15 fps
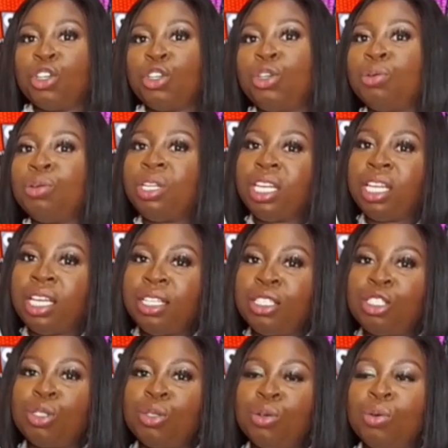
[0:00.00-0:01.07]
you need
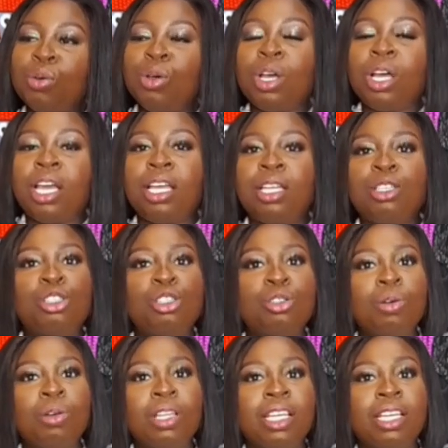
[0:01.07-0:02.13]
to
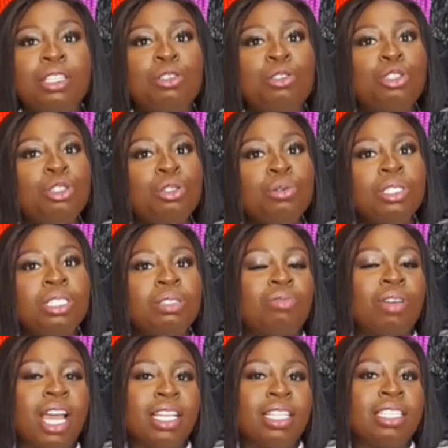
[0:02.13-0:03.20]
ensure that you choose the
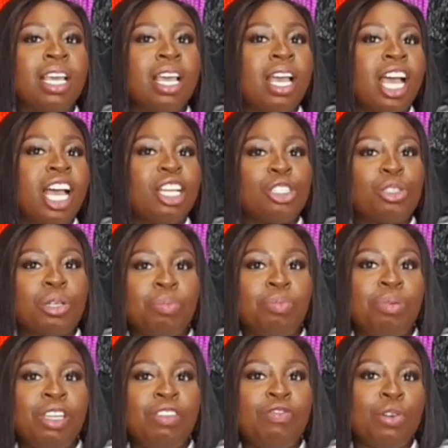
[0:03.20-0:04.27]
right
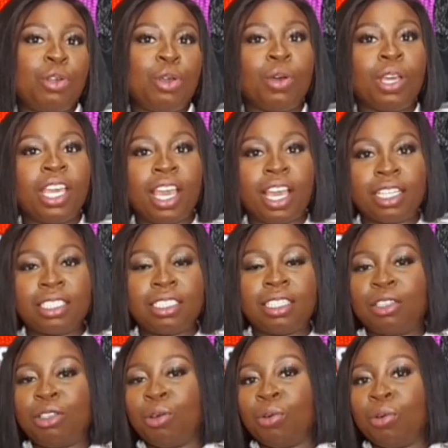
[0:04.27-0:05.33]
Asoebi for your guests
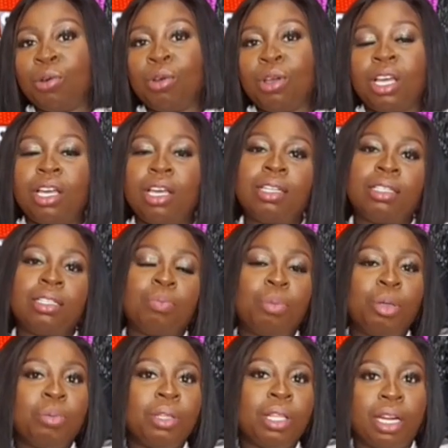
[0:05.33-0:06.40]
and the
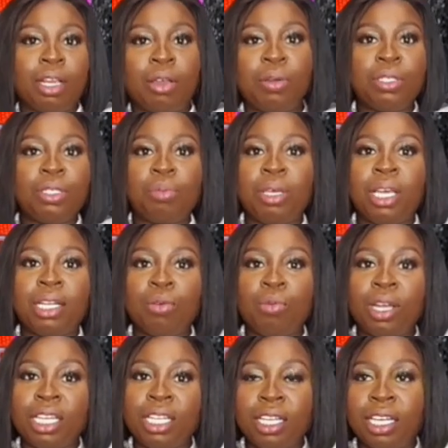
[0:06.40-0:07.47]
people that are going to be at the
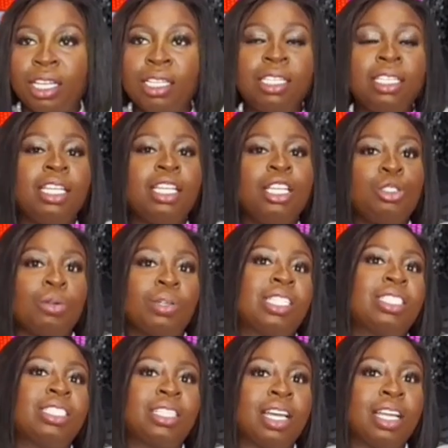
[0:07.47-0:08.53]
wedding, and they need to
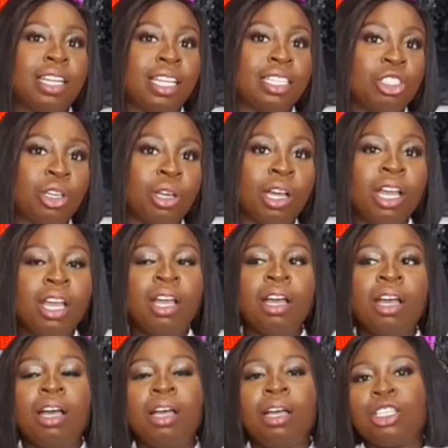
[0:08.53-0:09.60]
understand that you're
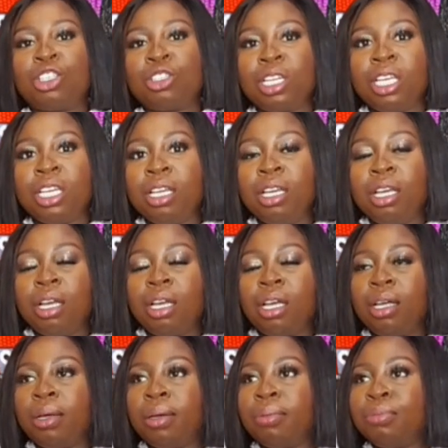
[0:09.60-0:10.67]
actually
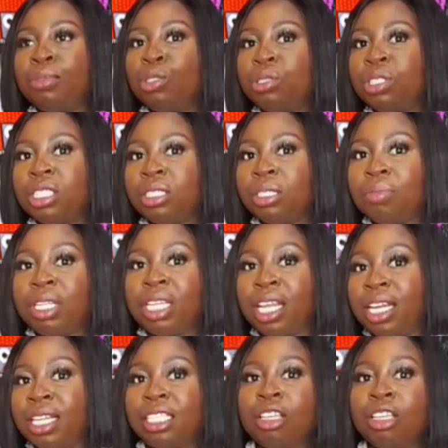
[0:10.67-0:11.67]
choosing something that is